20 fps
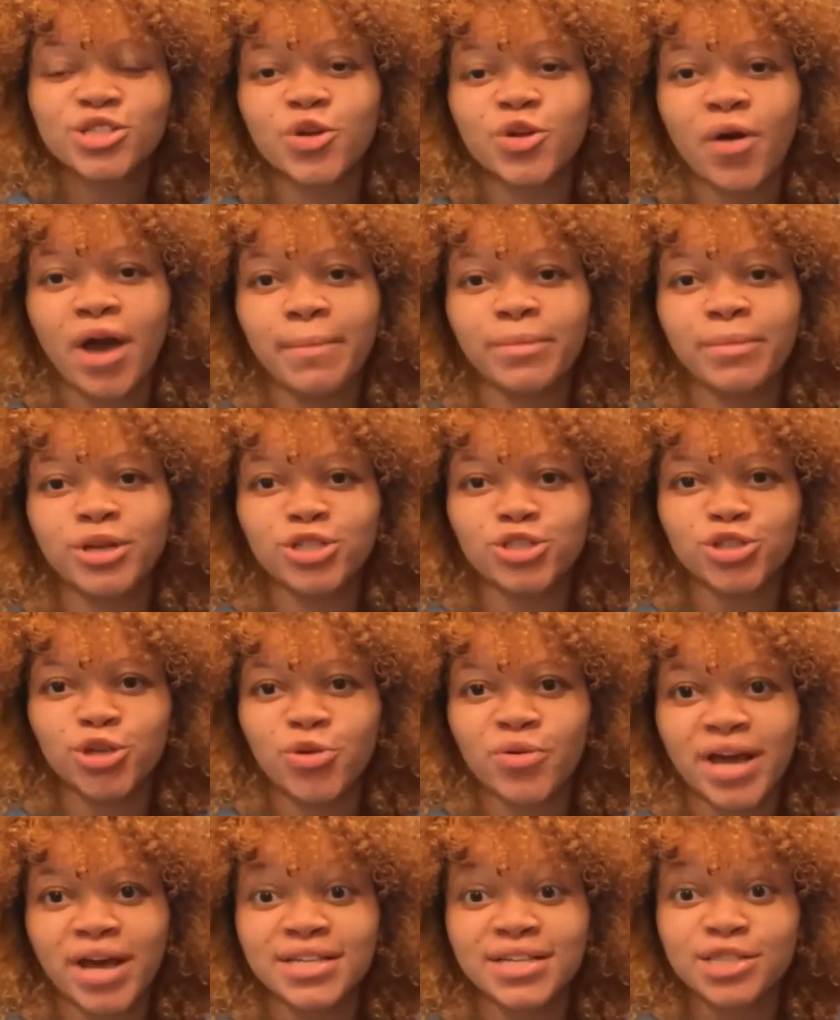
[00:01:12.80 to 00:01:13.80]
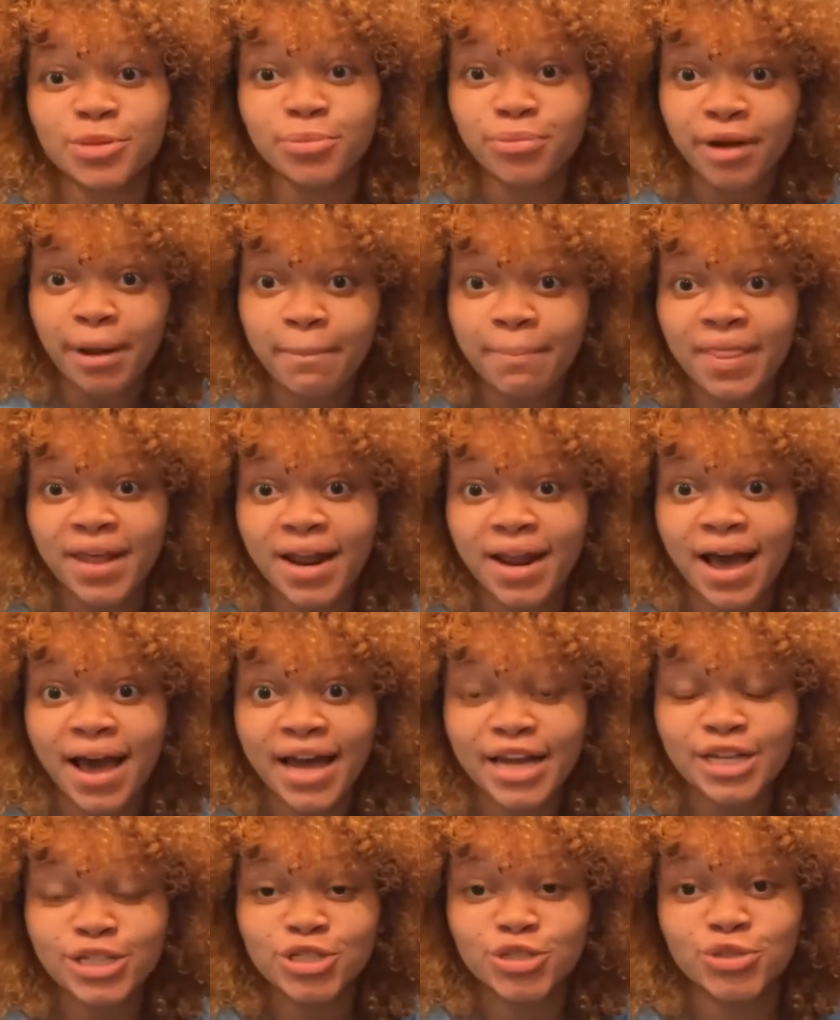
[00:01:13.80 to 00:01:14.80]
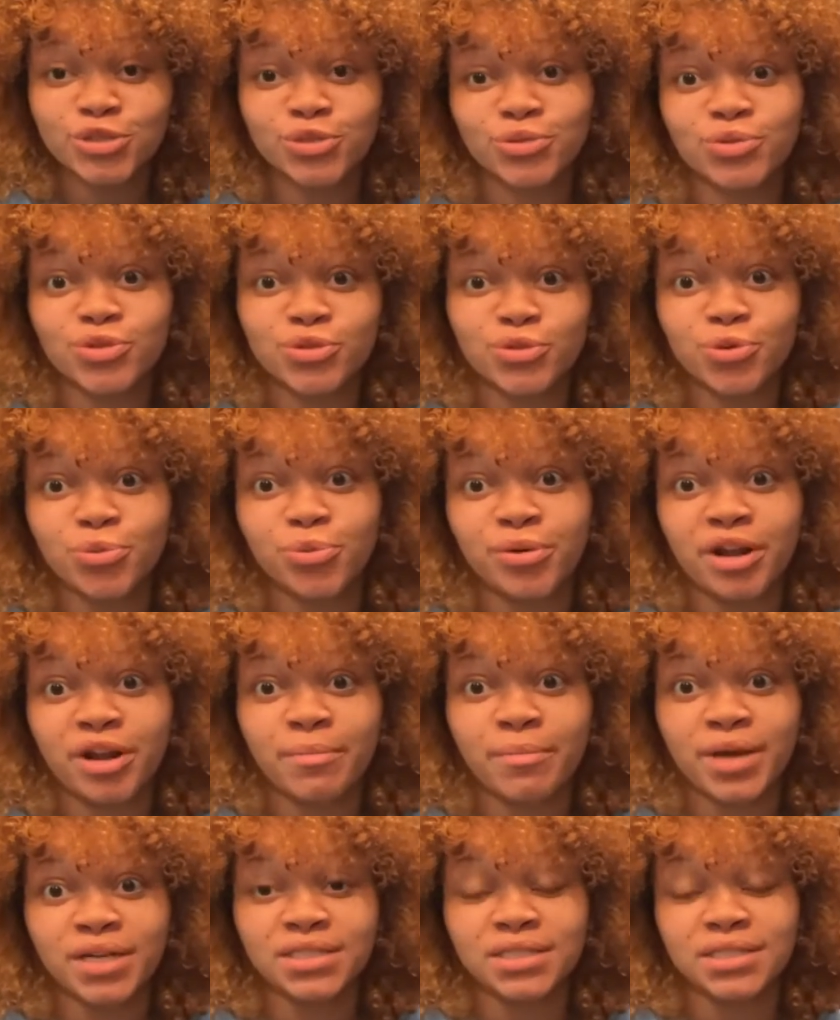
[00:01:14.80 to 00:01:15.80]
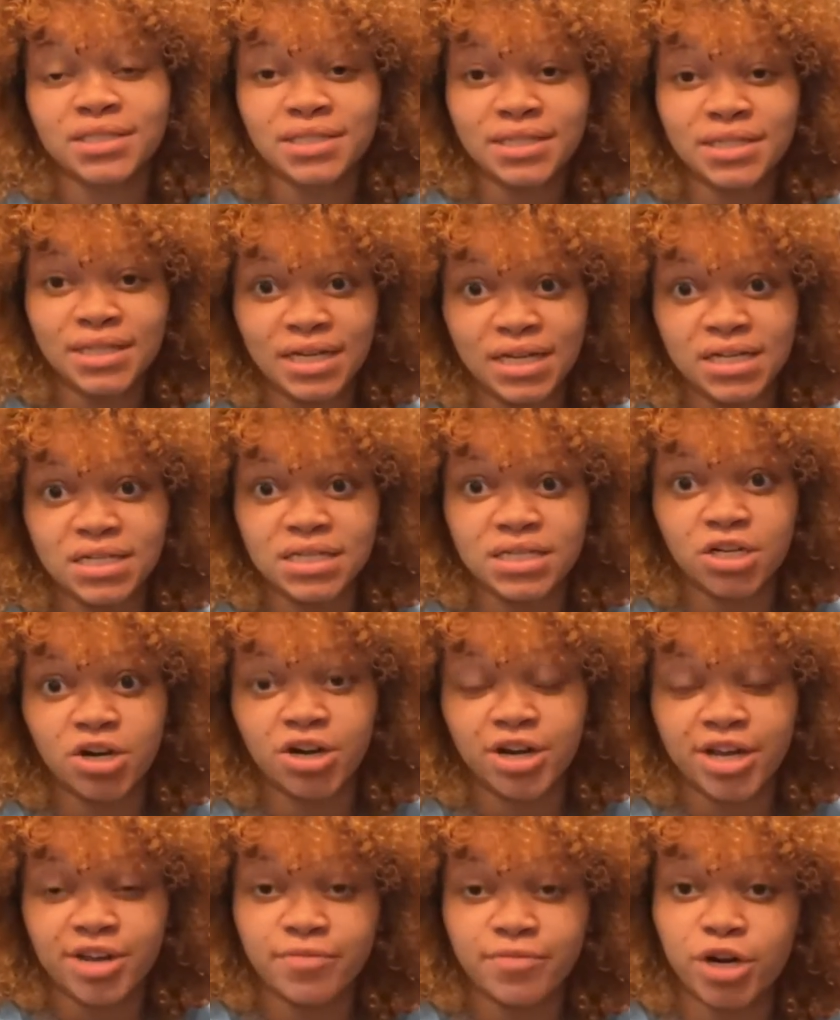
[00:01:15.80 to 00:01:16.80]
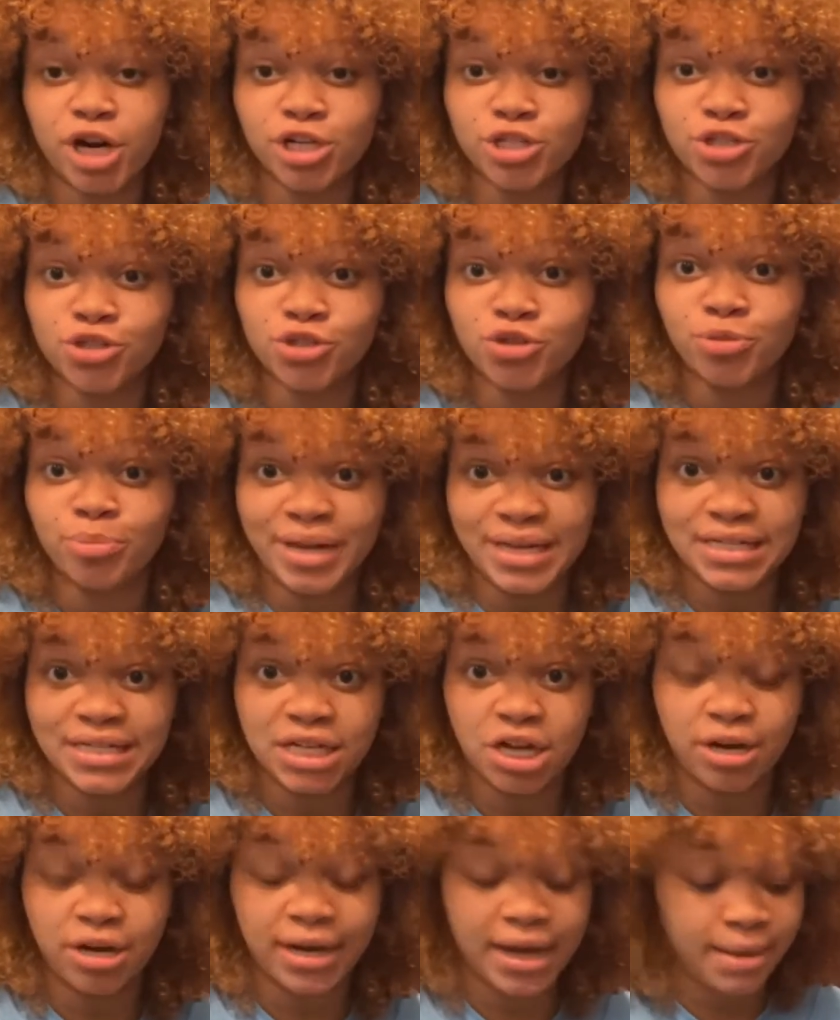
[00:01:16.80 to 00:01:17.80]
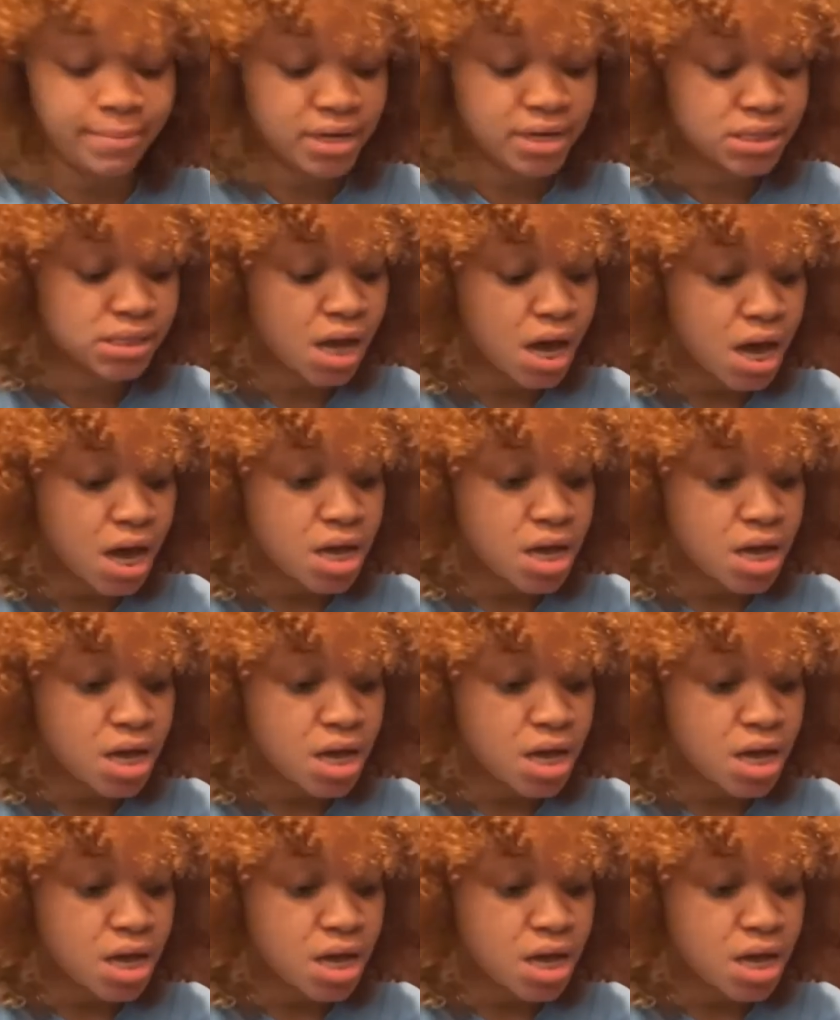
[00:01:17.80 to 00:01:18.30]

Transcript: I'm going to show you guys the prep that I do to pretty much get us started in regards to painting our cabinets.